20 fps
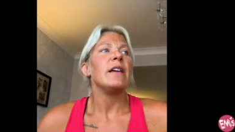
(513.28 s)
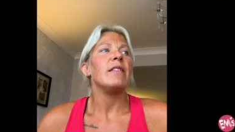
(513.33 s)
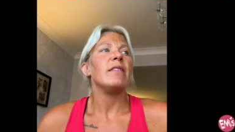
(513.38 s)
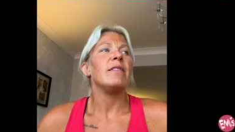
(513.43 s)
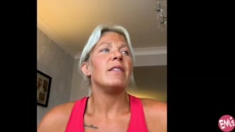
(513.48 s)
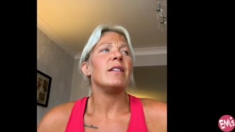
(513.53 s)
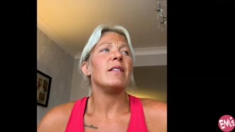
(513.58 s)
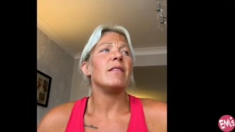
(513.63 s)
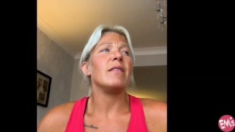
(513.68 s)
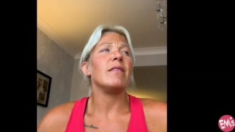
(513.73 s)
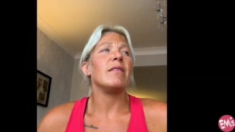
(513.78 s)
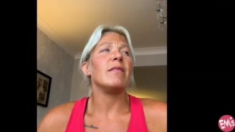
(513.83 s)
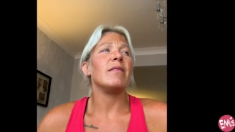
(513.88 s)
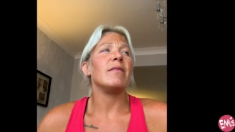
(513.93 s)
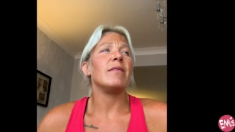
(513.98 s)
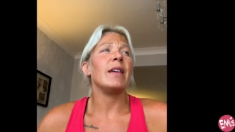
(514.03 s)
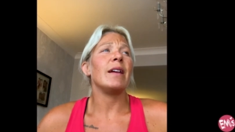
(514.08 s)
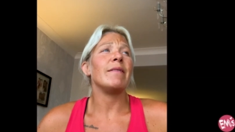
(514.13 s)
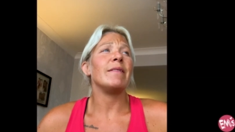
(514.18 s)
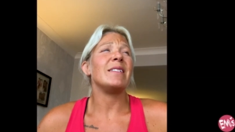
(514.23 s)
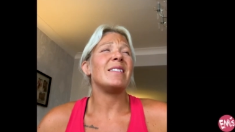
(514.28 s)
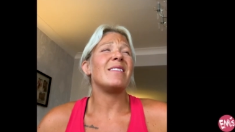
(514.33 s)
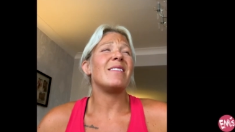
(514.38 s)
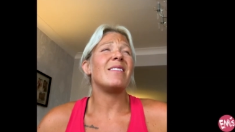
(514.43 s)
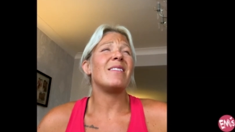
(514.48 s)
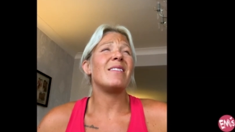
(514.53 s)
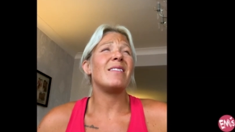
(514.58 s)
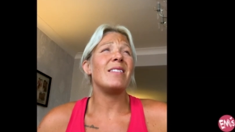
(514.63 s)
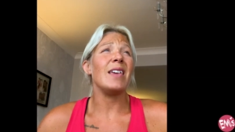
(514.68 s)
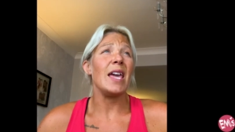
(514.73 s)
that there is
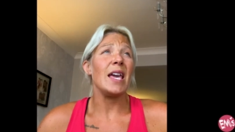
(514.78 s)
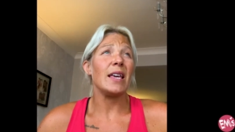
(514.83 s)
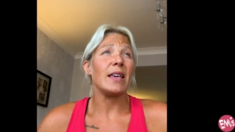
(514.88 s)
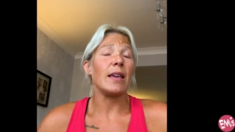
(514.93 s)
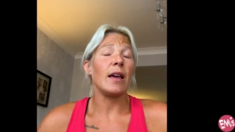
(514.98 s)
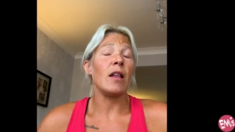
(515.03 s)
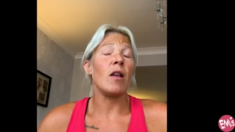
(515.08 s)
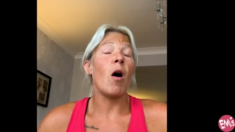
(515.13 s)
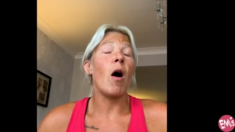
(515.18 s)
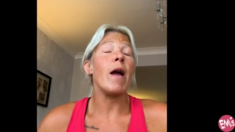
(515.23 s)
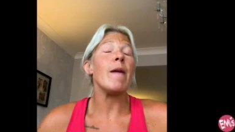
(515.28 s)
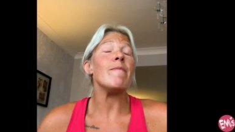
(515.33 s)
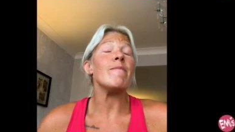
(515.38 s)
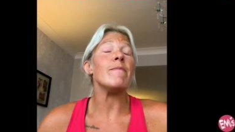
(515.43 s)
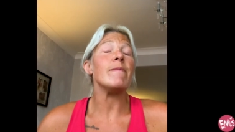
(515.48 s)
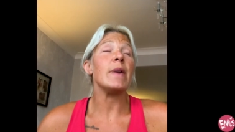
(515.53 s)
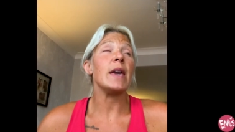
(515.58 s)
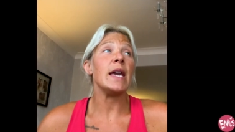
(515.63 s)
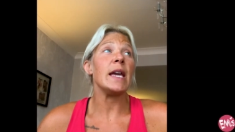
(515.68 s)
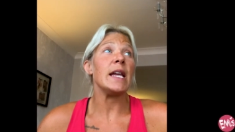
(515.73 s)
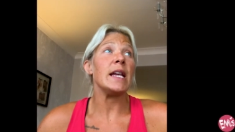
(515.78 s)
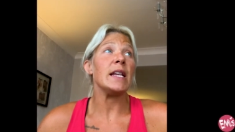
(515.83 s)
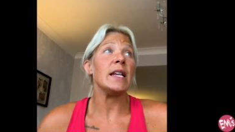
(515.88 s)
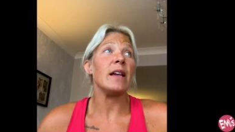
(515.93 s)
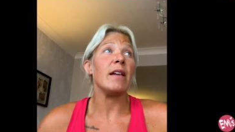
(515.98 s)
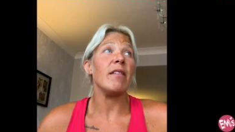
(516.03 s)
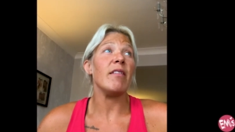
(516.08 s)
thick, and I mean